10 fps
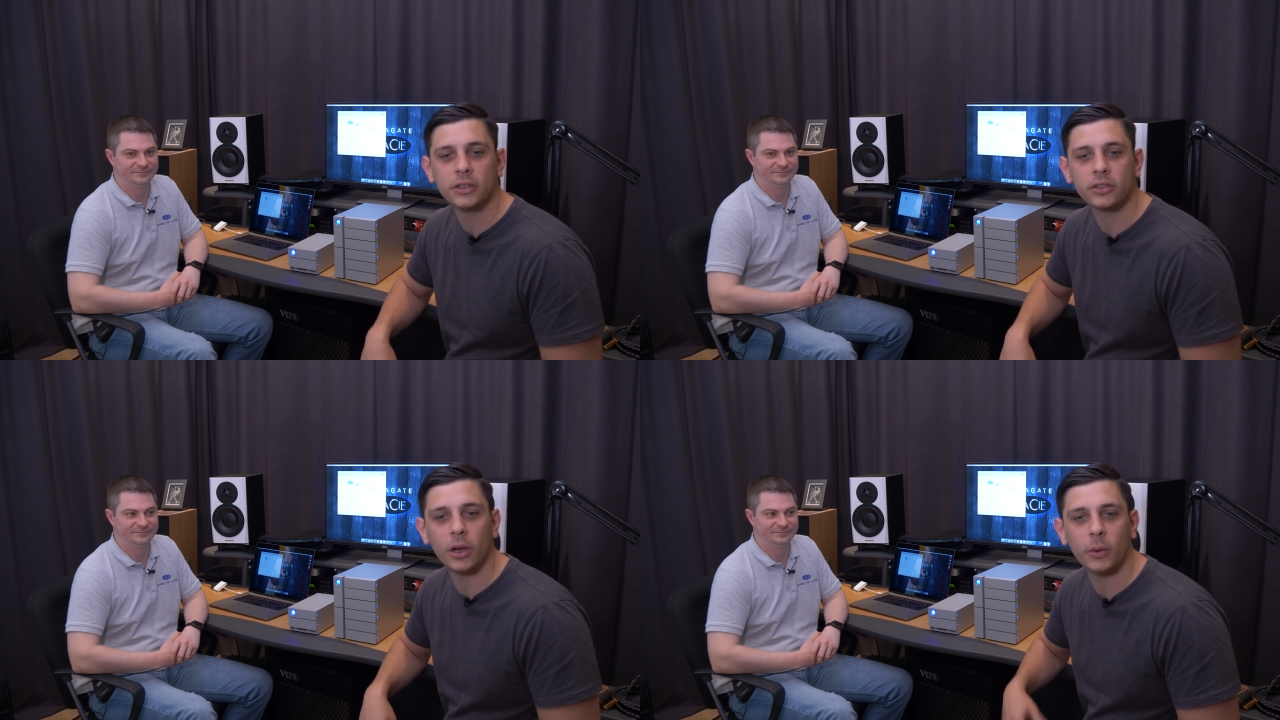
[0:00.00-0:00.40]

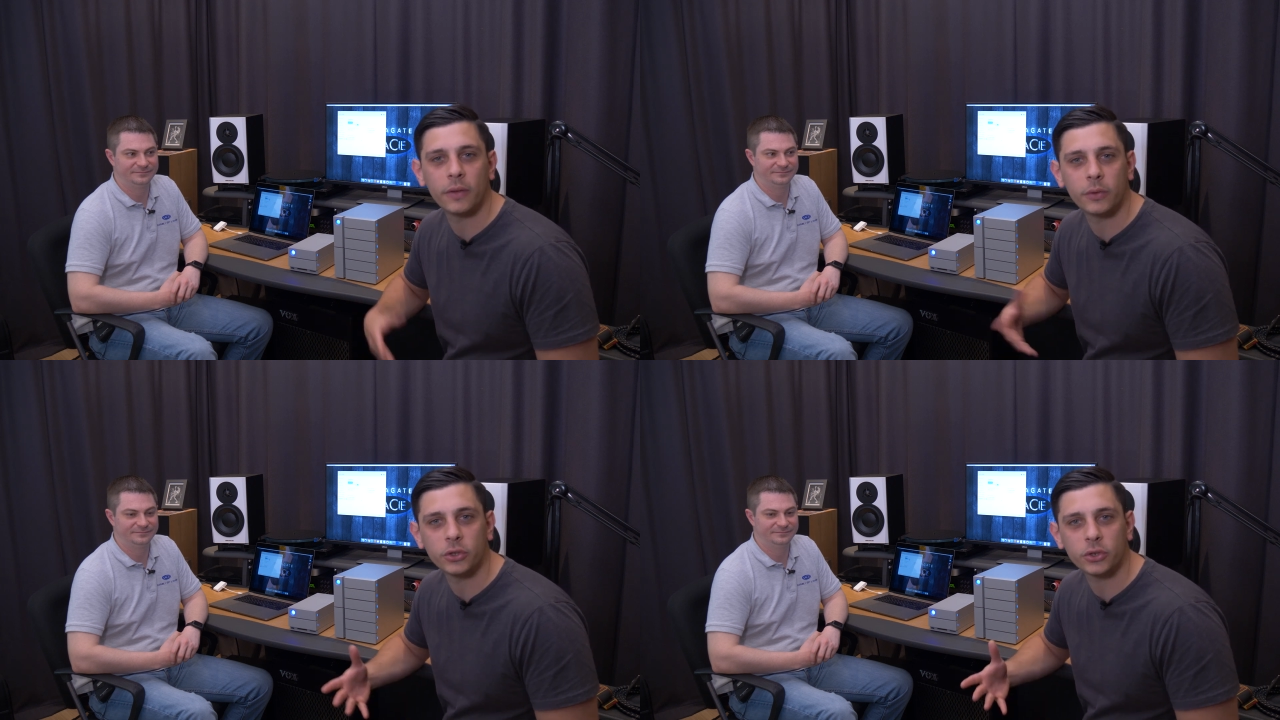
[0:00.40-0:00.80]
Speaker 1: So
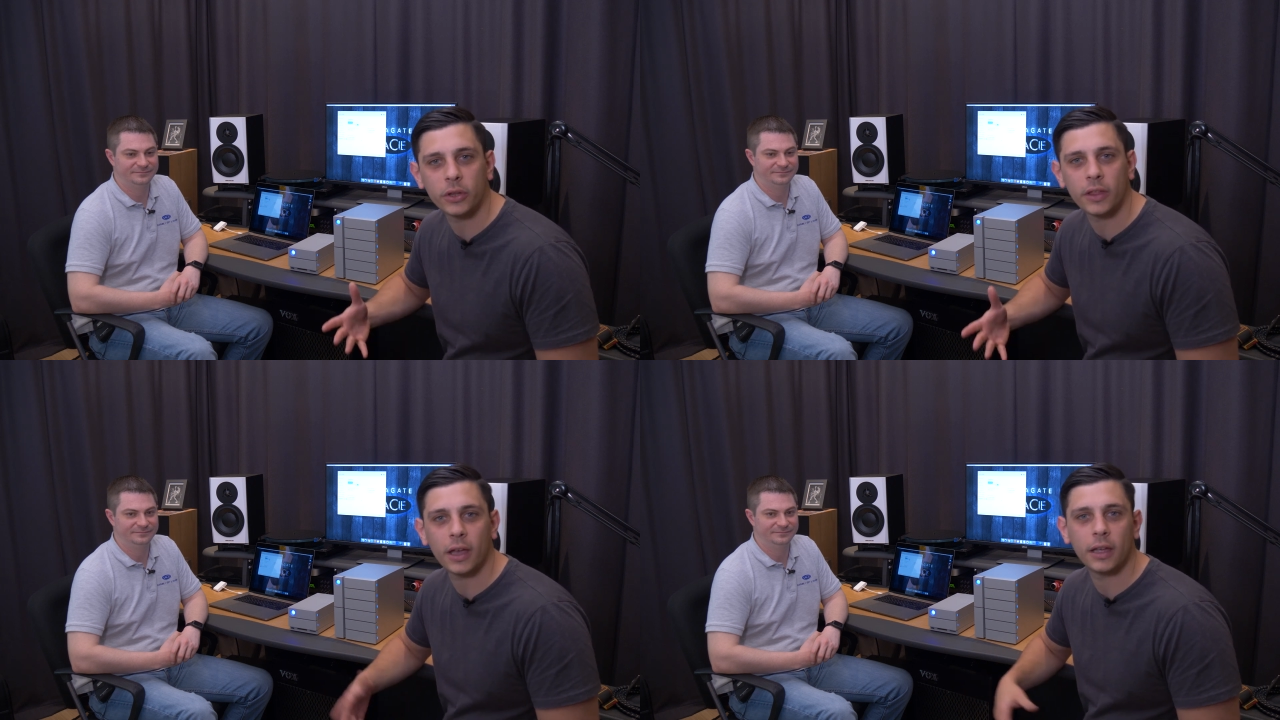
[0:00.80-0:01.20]
if you
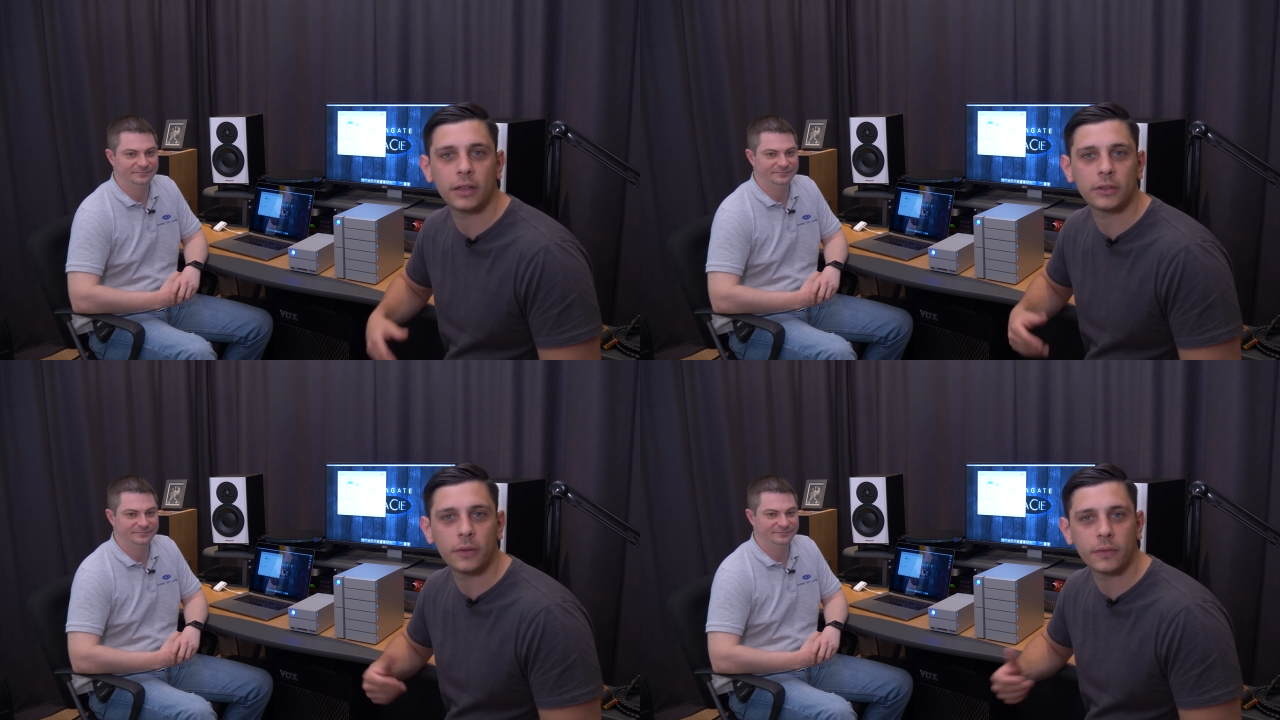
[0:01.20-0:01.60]
enjoyed that,
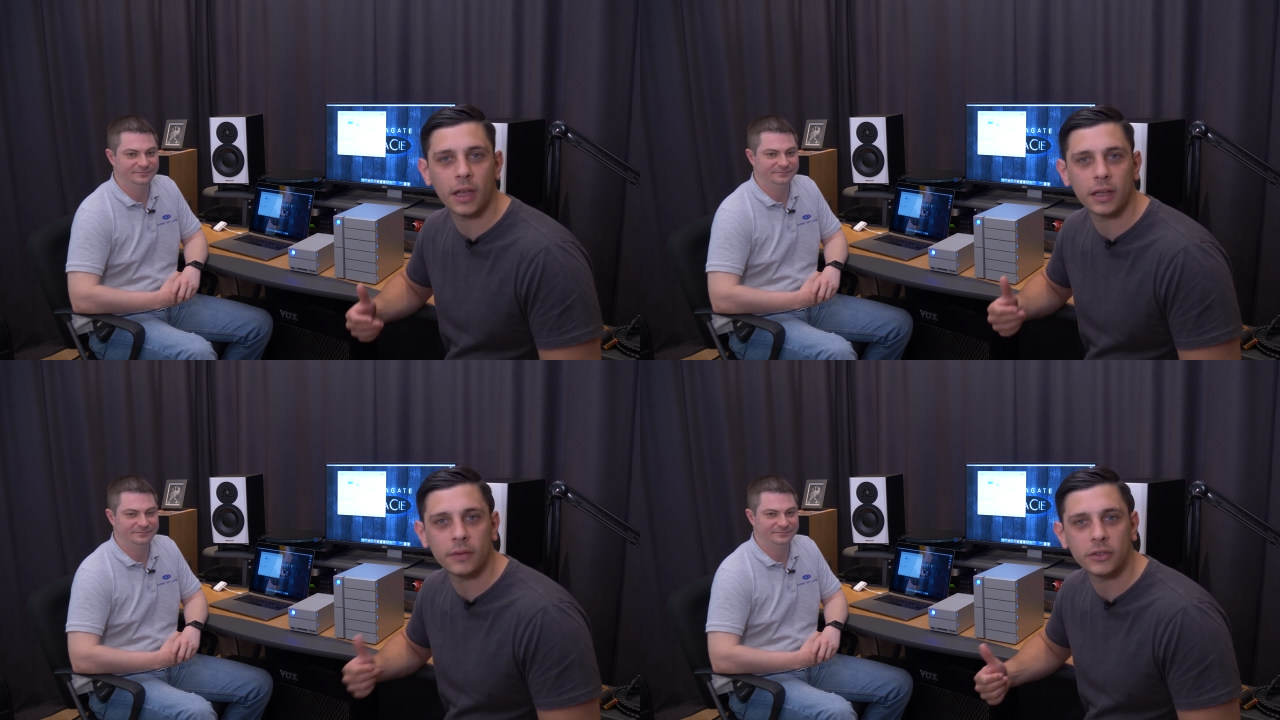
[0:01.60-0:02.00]
don't
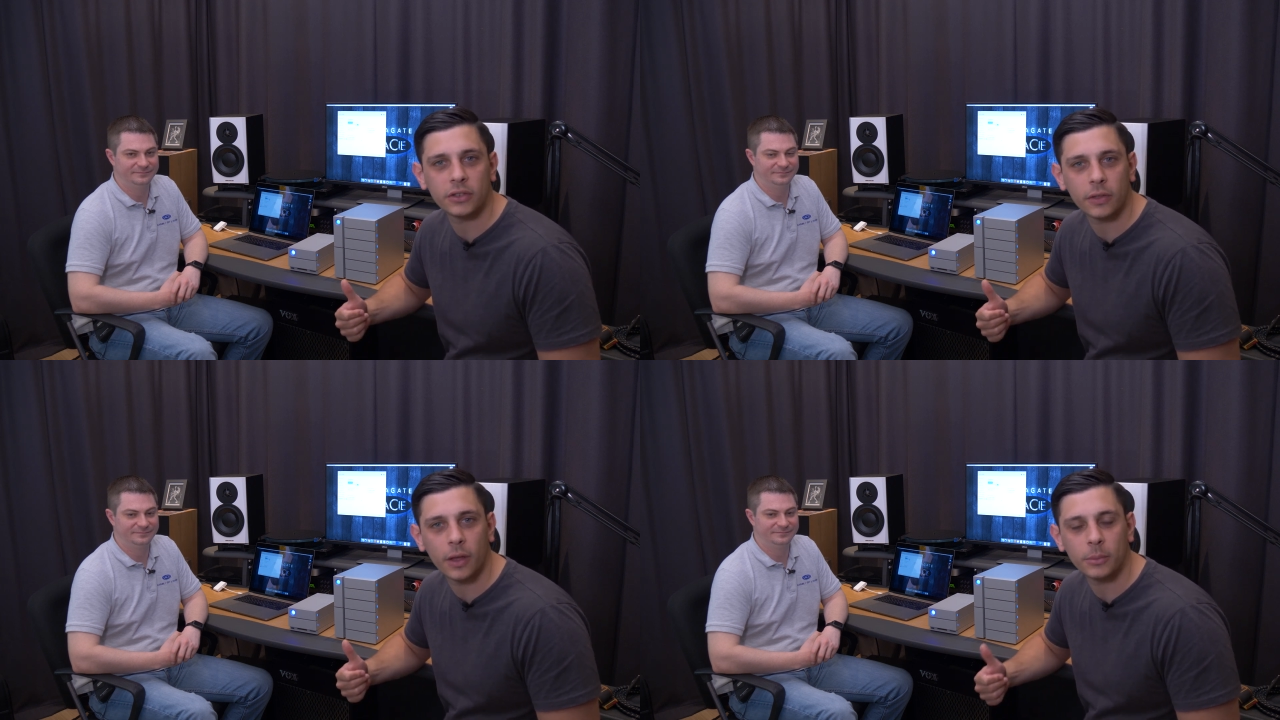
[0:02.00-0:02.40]
forget, give
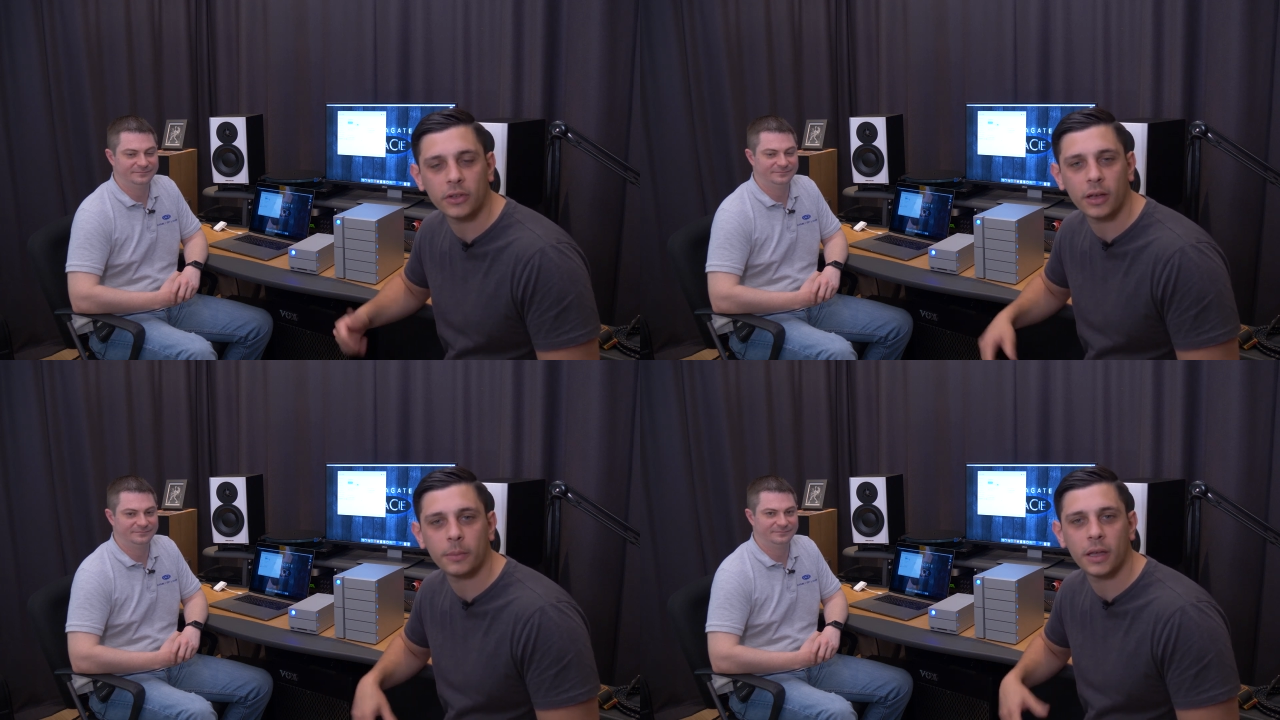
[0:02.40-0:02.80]
us a
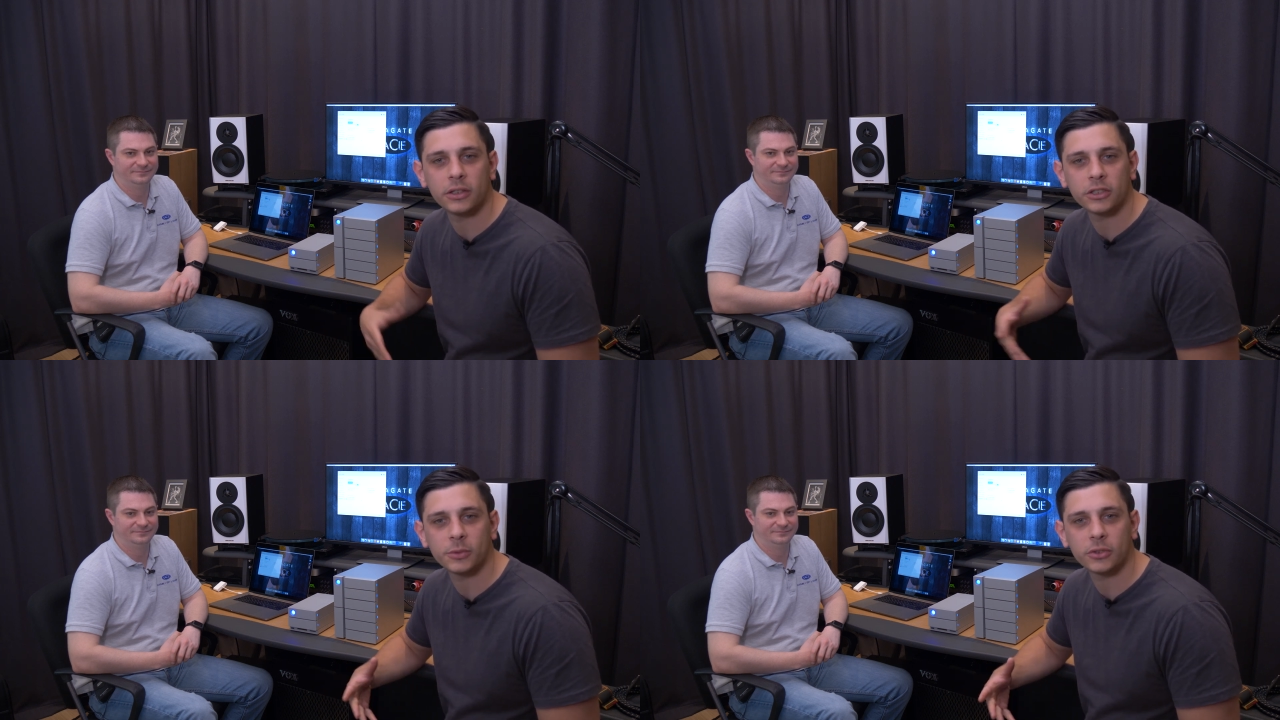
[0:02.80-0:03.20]
thumbs up
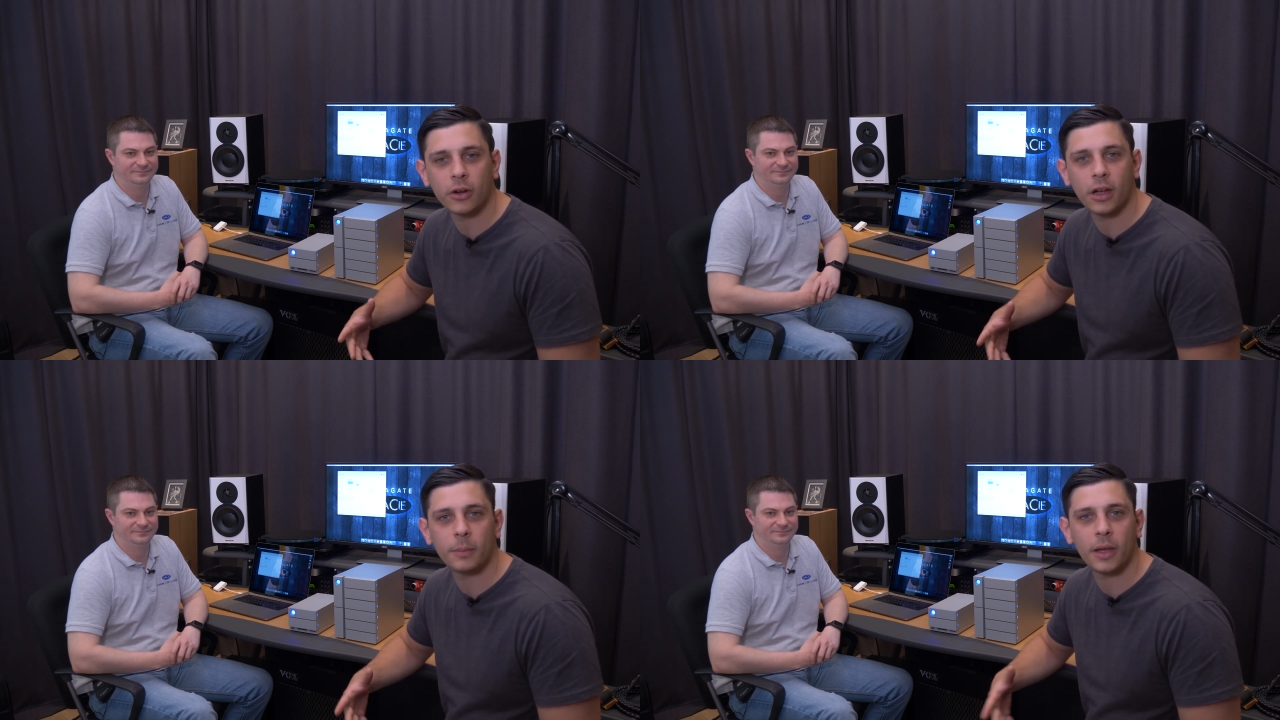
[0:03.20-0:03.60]
and a
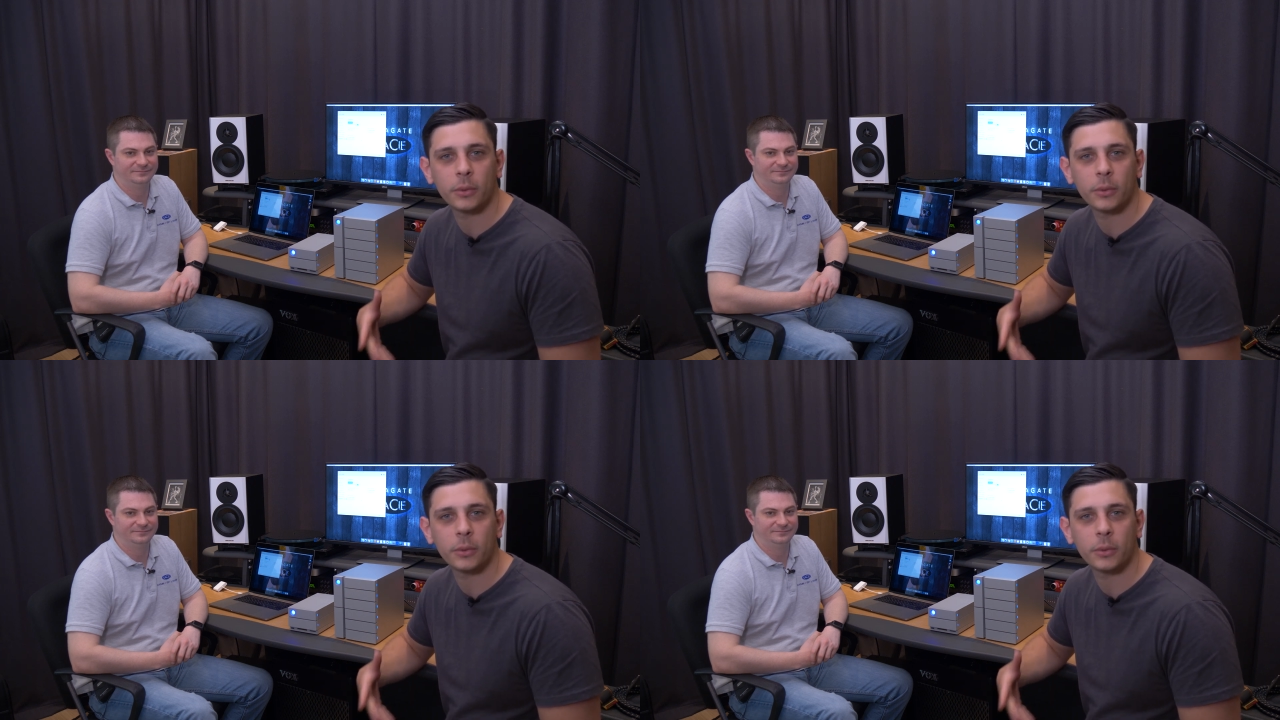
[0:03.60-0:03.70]
subscribe,